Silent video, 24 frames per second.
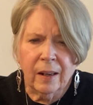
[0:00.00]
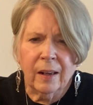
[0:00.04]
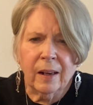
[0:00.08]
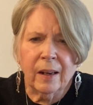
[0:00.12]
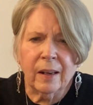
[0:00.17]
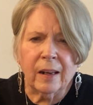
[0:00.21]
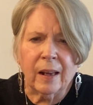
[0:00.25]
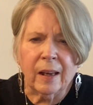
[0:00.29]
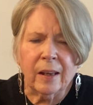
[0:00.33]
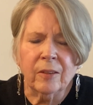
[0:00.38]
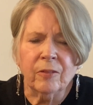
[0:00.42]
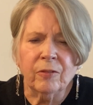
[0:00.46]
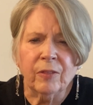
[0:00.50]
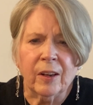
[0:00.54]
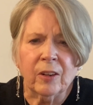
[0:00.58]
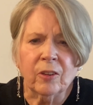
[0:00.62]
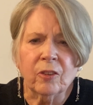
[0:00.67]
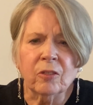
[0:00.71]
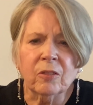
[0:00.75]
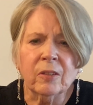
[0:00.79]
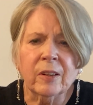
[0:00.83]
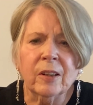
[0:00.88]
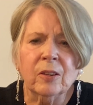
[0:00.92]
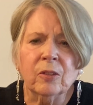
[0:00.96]
and I
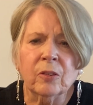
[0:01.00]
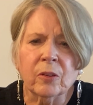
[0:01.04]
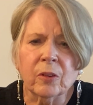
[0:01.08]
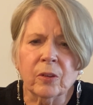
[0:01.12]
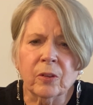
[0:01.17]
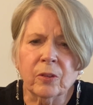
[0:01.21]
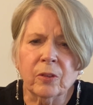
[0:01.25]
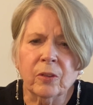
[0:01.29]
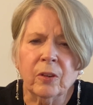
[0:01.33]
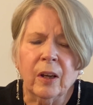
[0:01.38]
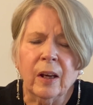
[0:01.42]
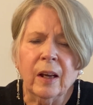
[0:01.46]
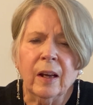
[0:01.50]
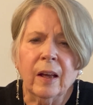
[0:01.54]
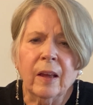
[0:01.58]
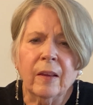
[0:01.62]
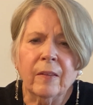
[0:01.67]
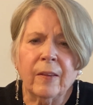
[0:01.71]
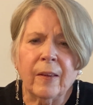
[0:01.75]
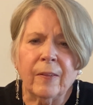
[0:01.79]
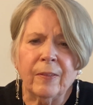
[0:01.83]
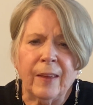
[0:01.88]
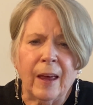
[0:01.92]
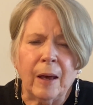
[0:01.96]
eventually learned
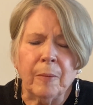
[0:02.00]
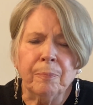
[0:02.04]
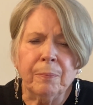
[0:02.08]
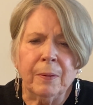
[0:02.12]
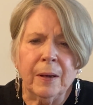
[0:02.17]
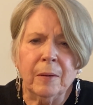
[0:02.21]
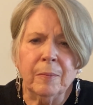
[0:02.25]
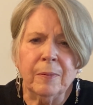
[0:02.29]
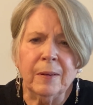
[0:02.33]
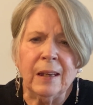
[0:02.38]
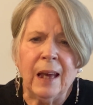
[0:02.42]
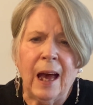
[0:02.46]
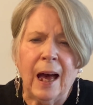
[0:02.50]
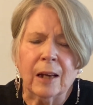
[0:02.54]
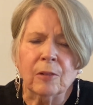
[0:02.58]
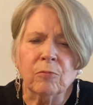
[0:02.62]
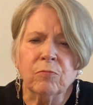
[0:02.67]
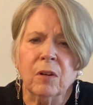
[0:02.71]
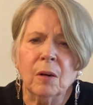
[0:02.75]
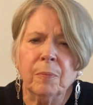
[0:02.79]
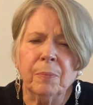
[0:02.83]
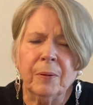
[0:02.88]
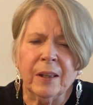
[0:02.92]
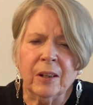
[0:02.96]
that that baby had
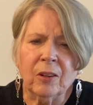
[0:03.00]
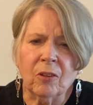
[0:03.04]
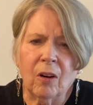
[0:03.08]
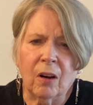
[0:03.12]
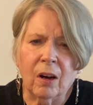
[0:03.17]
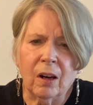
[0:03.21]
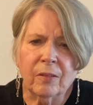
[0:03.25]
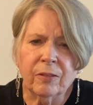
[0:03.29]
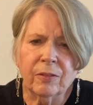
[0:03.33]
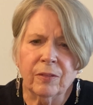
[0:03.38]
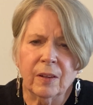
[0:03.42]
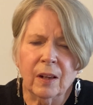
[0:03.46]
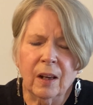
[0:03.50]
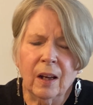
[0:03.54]
whooping cough.